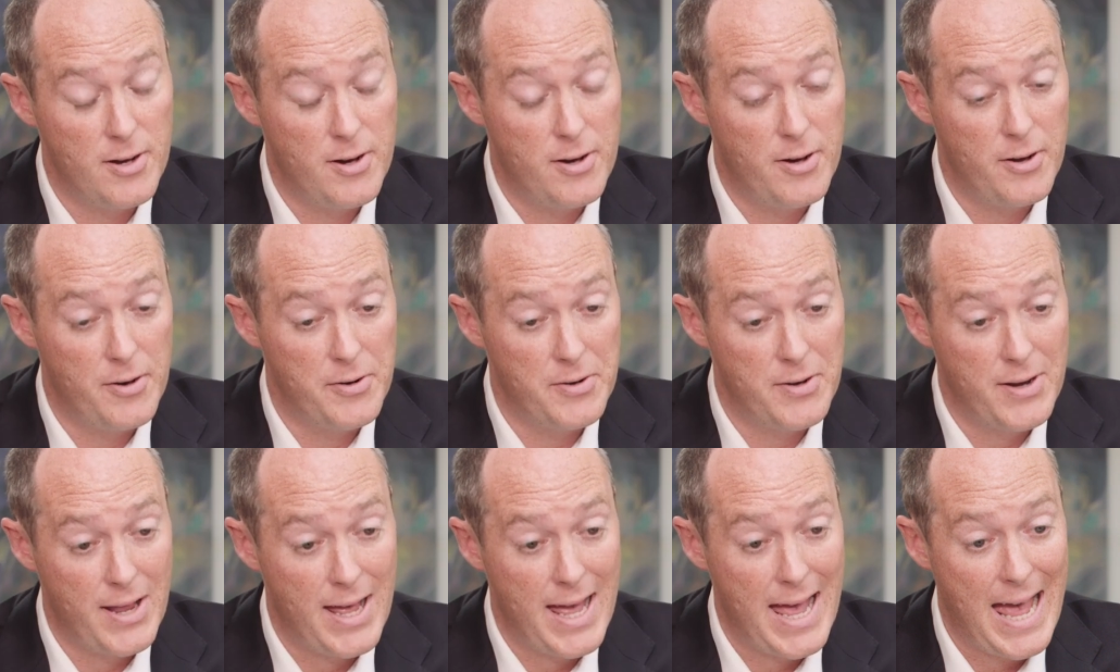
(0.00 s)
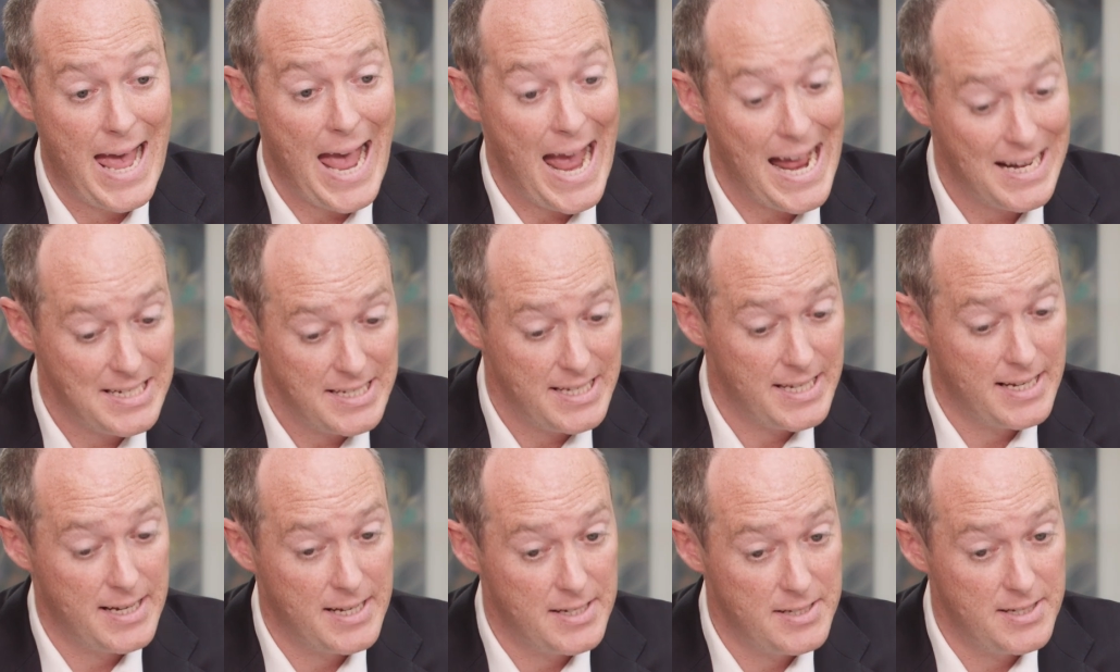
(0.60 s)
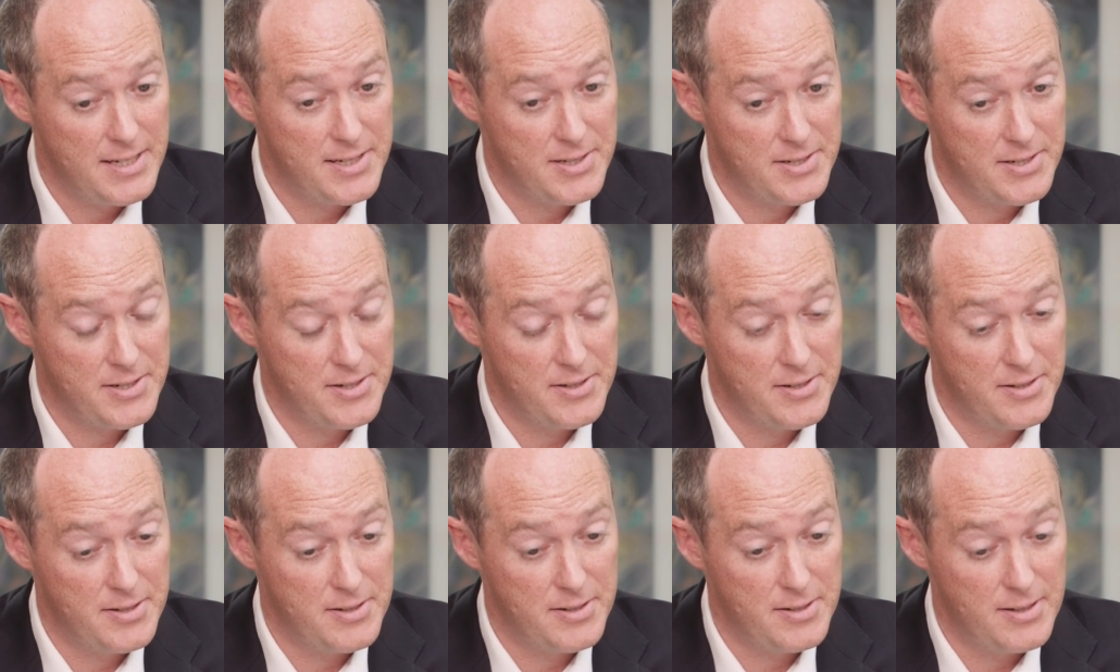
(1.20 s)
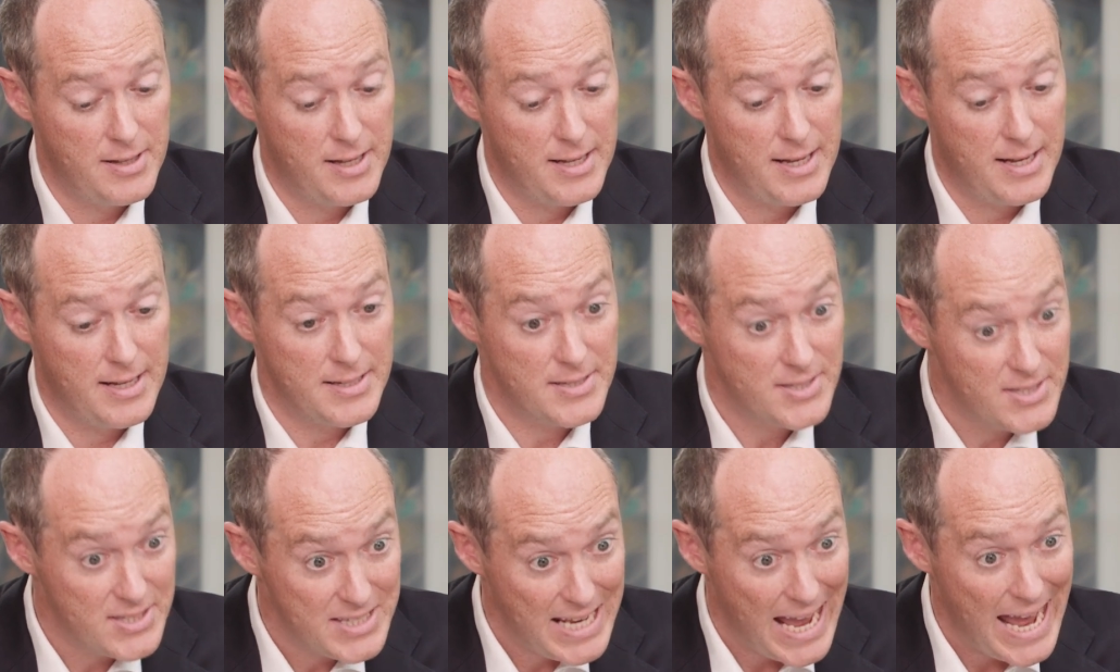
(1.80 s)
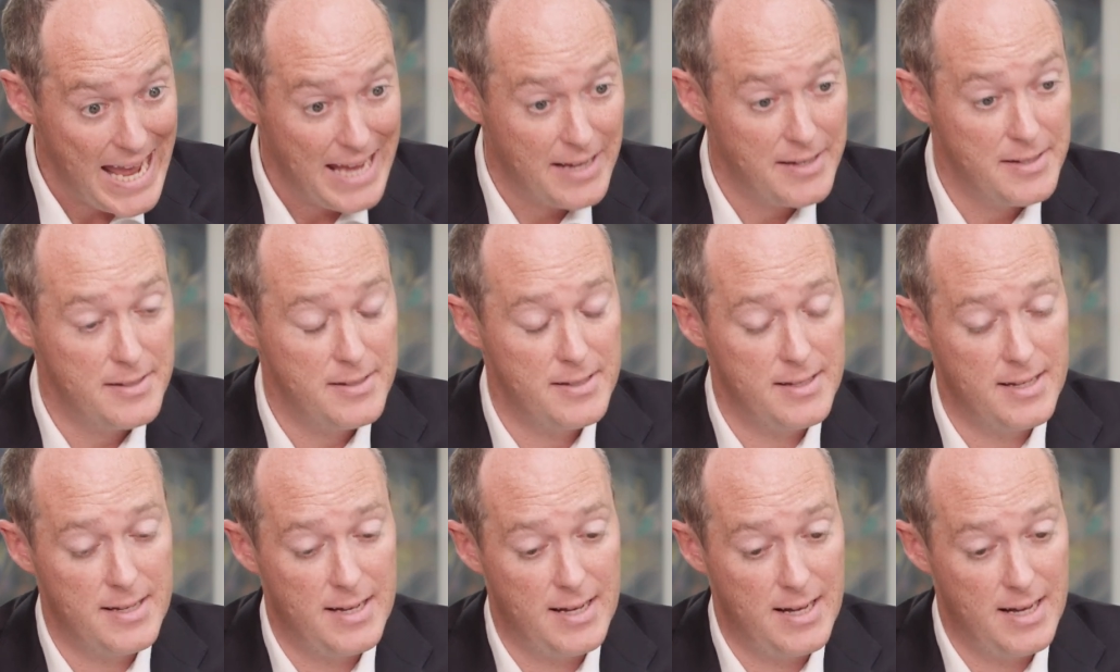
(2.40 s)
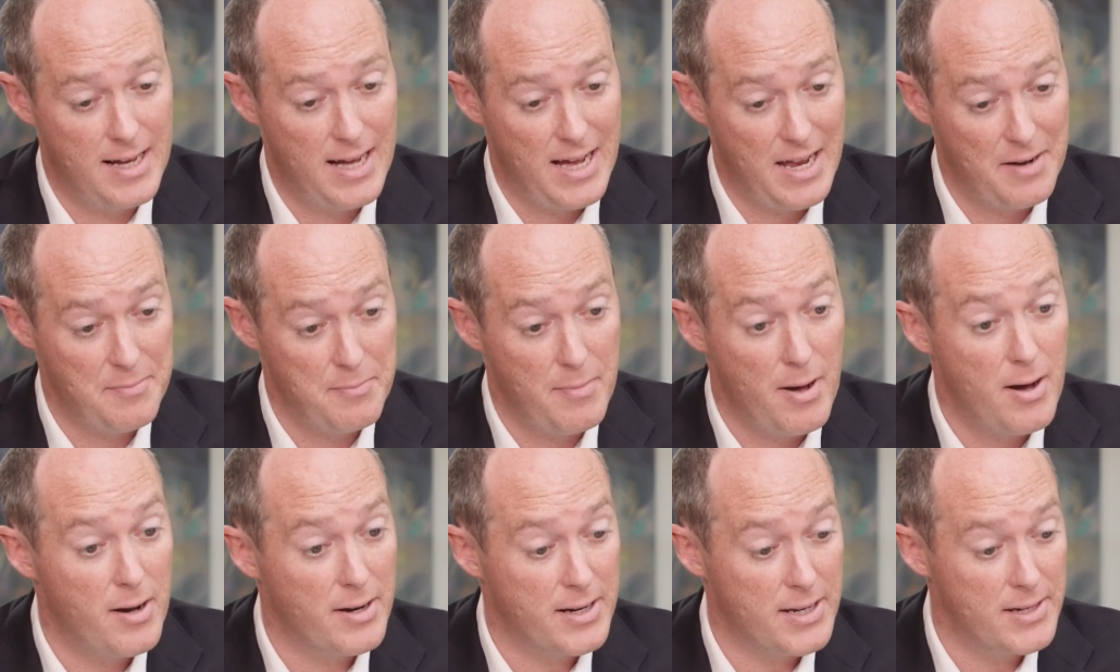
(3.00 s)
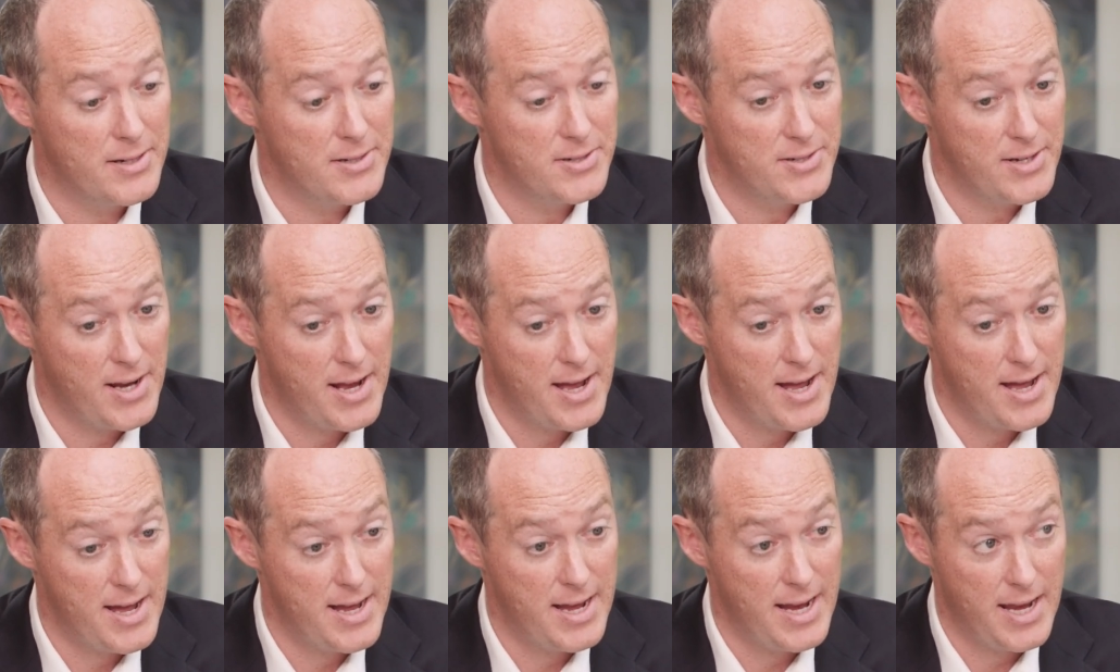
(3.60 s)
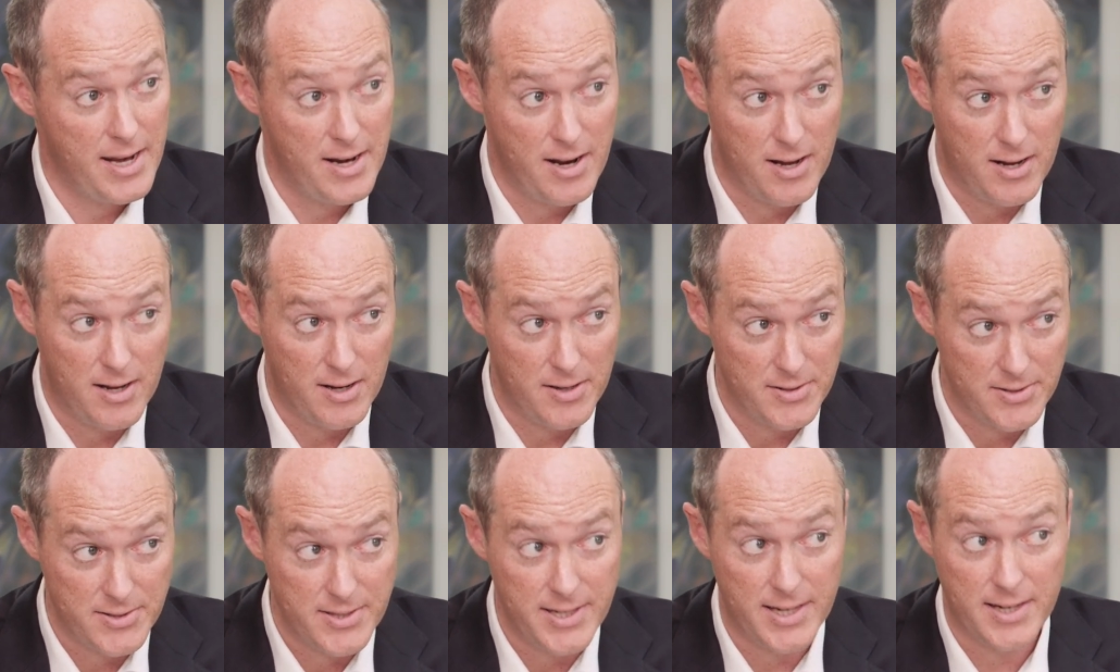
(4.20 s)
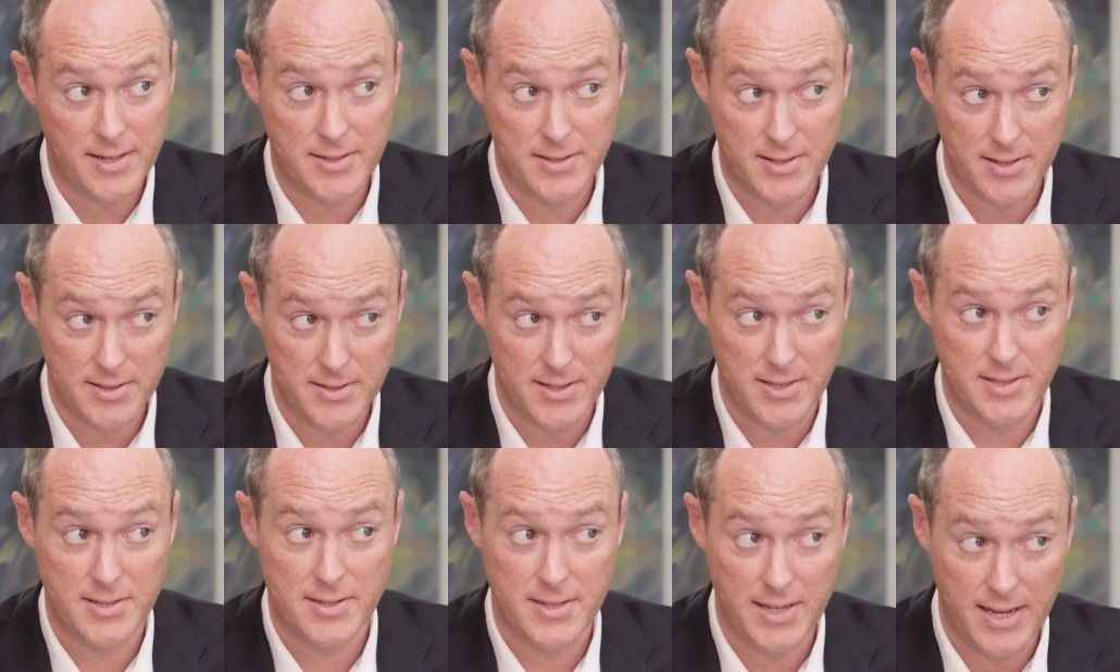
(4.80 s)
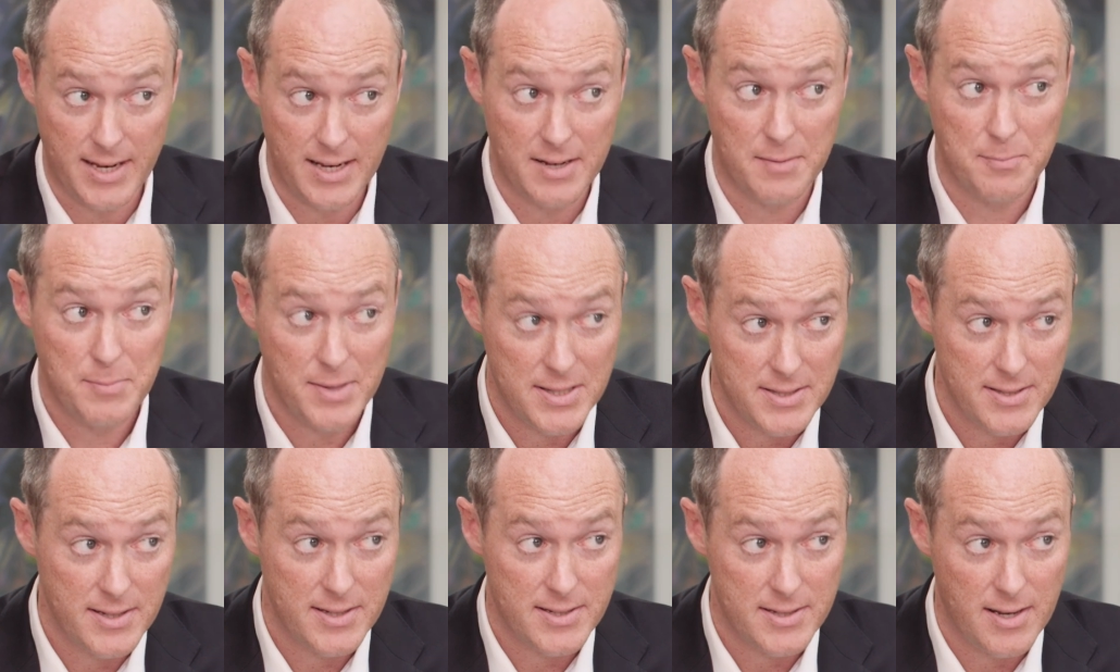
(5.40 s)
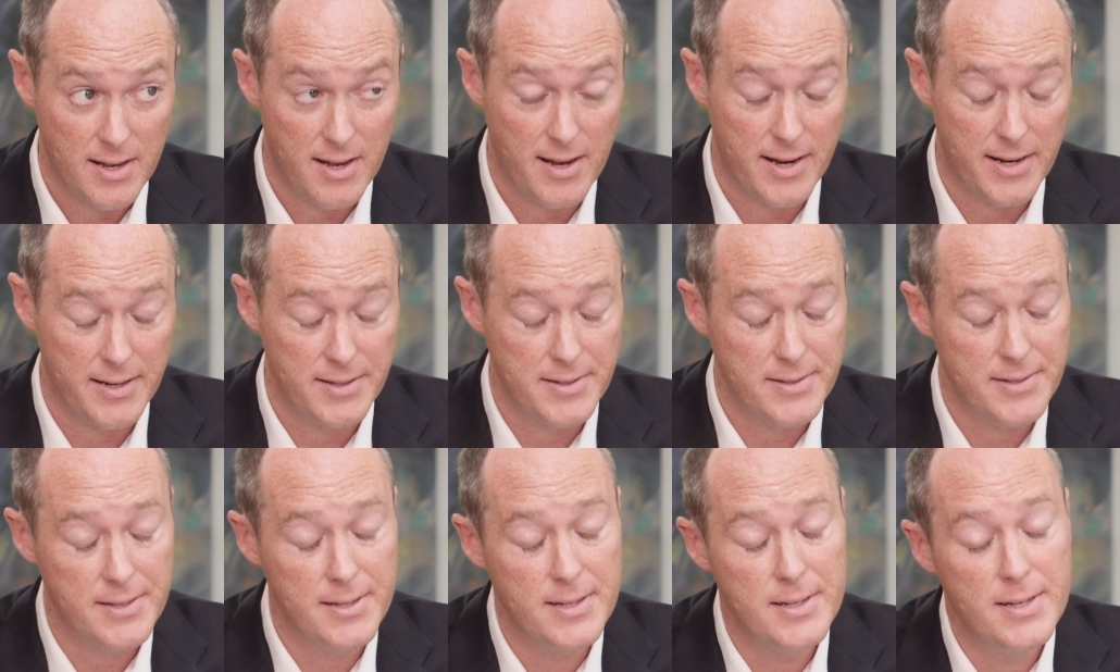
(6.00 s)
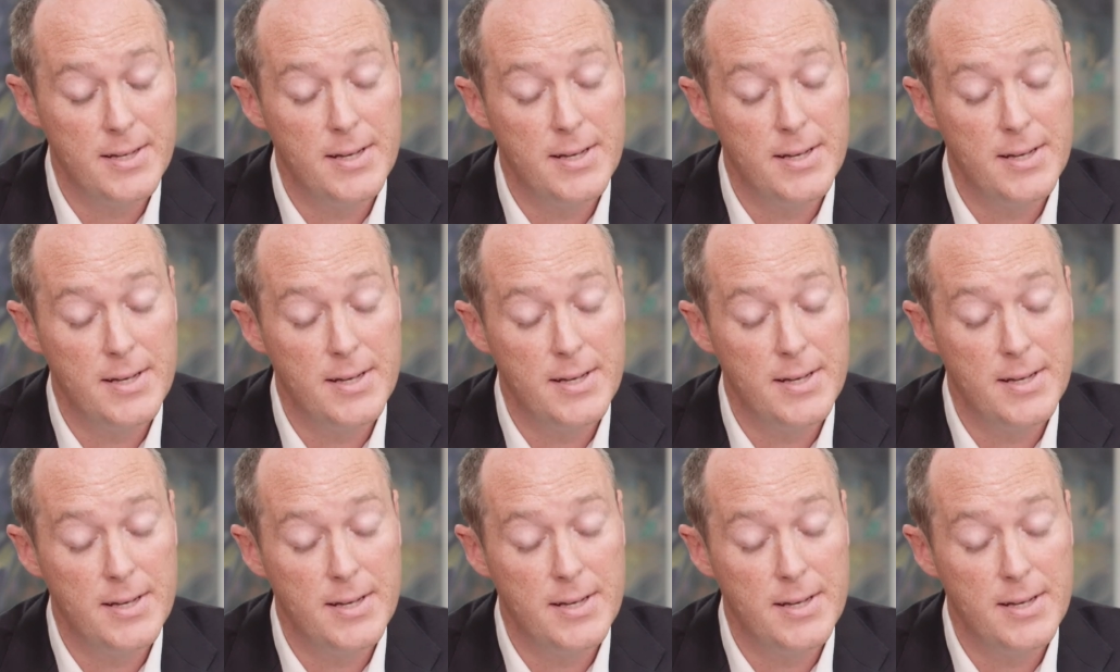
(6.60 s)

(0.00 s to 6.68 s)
on adding additional scale and market share in our 6 existing business lines.